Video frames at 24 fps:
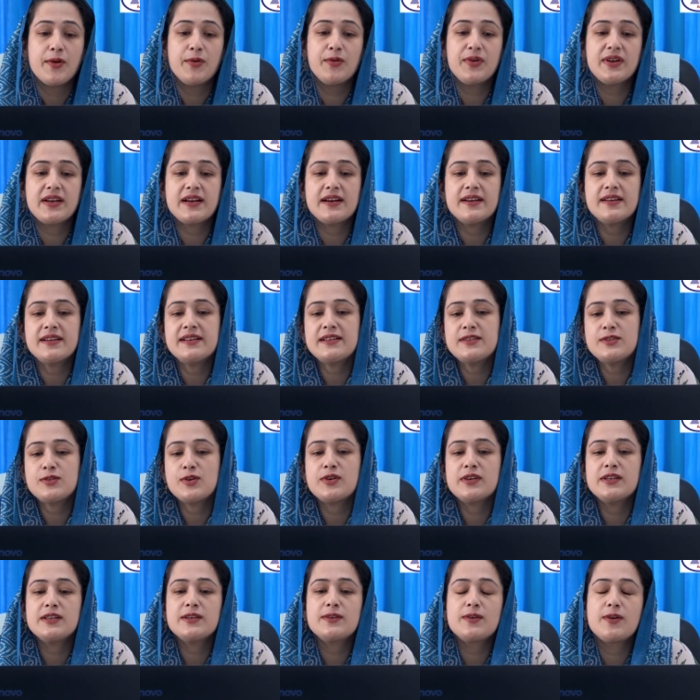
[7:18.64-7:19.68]
Recurrent
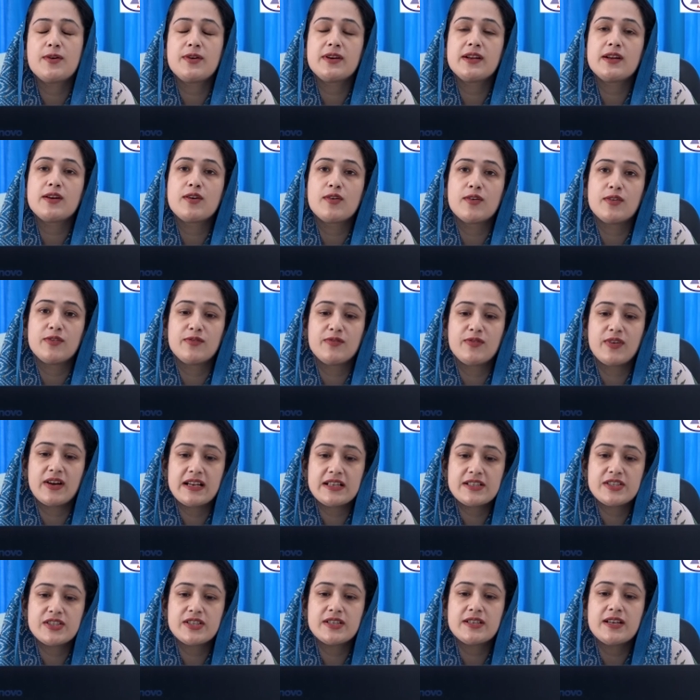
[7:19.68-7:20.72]
tonic-clonic
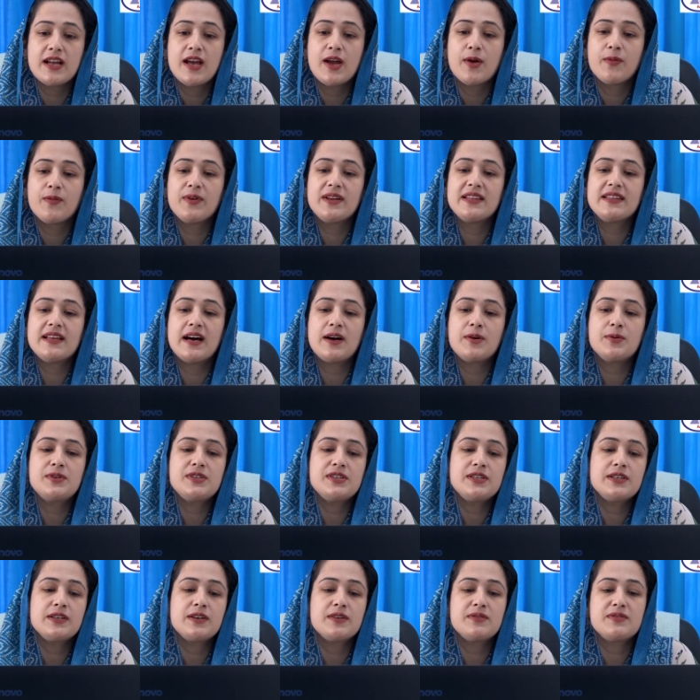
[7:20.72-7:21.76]
convulsion without
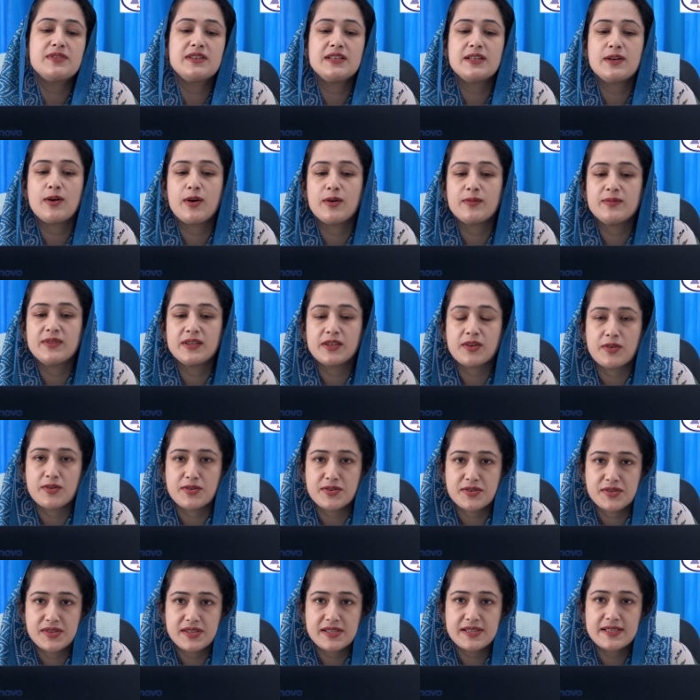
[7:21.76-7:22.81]
recovery of the
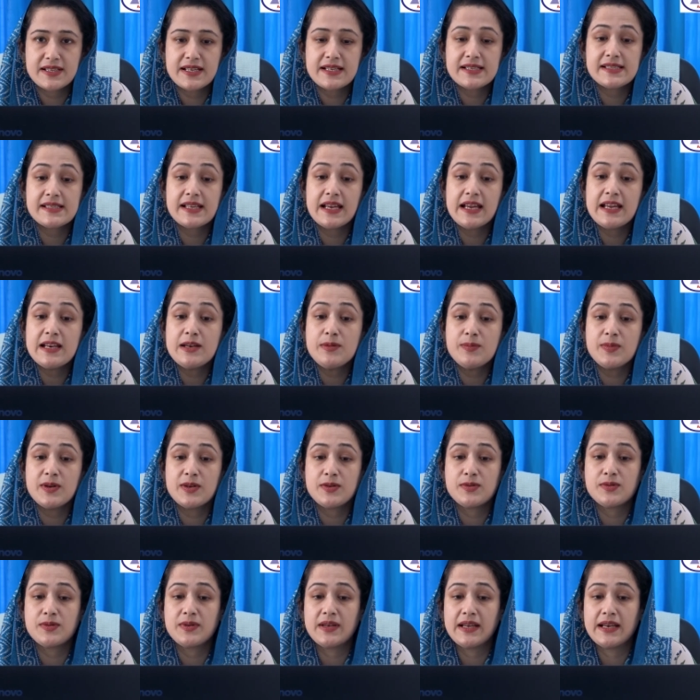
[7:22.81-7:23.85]
consciousness in
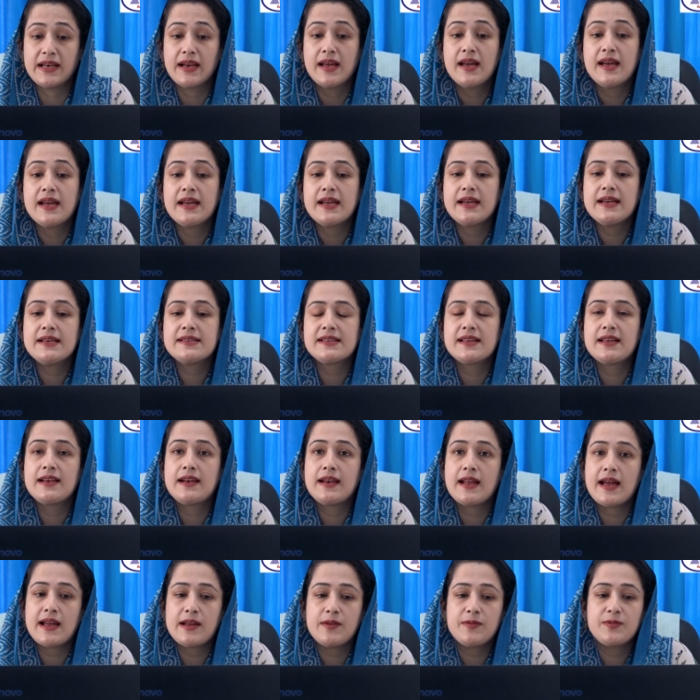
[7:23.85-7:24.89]
between is
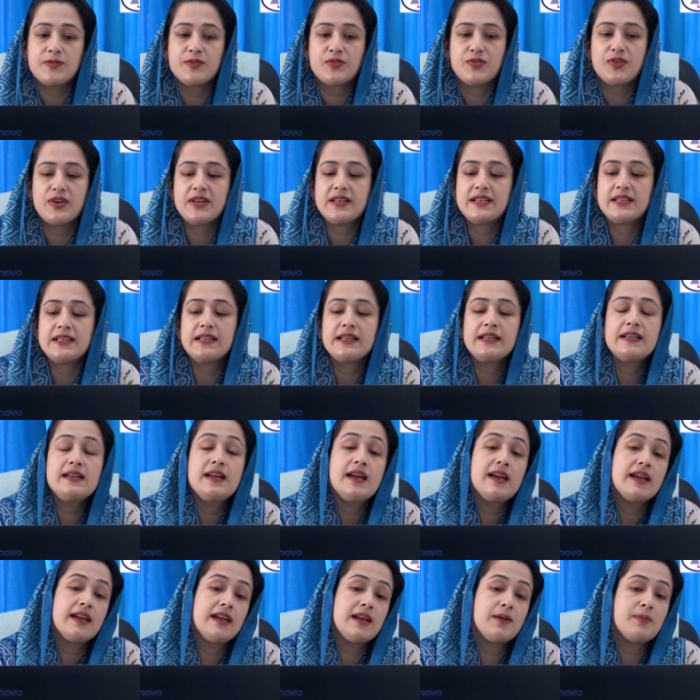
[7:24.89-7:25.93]
a life-threatening
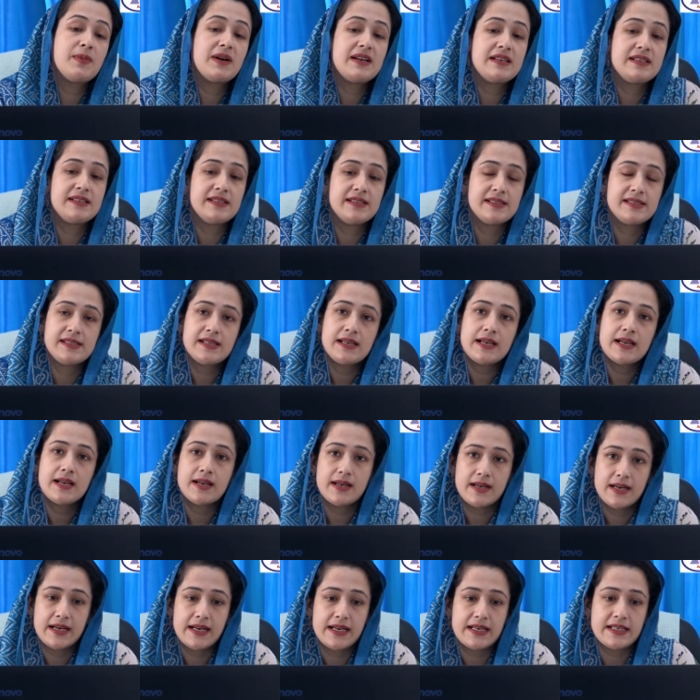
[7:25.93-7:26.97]
emergency
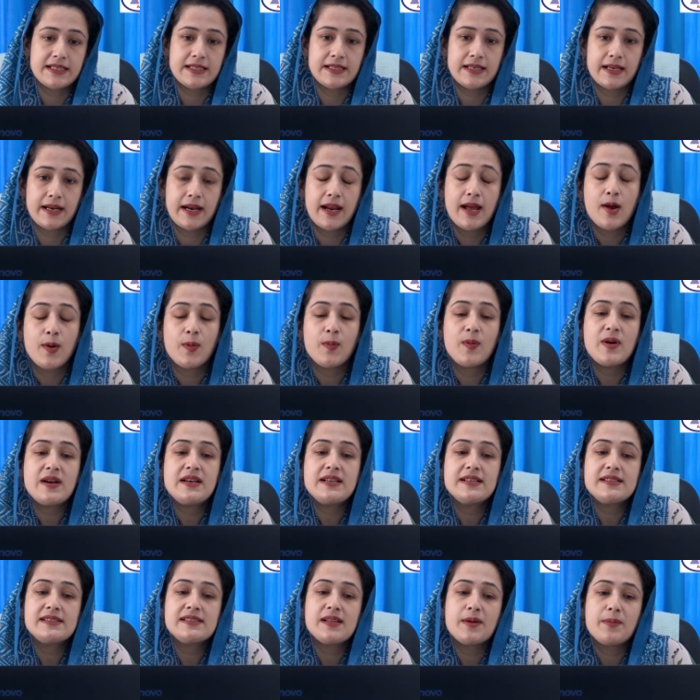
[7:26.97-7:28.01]
condition.
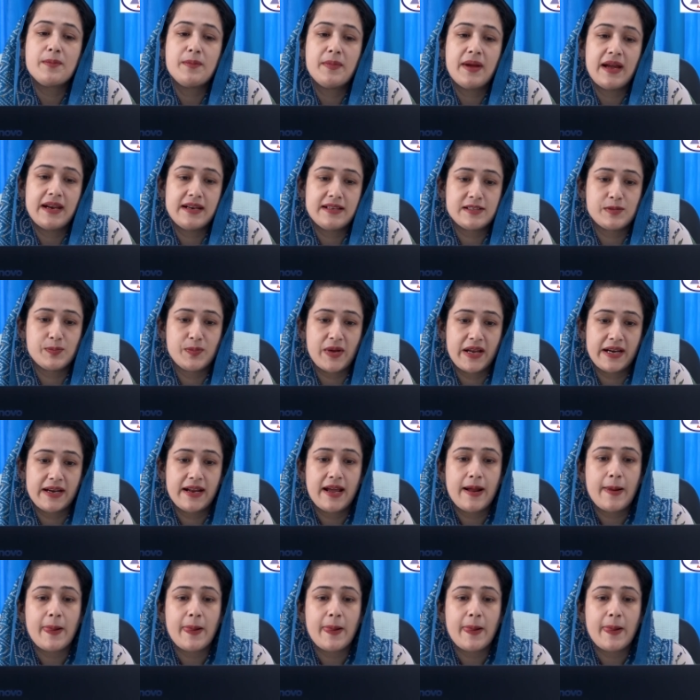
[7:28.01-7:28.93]
What is the management?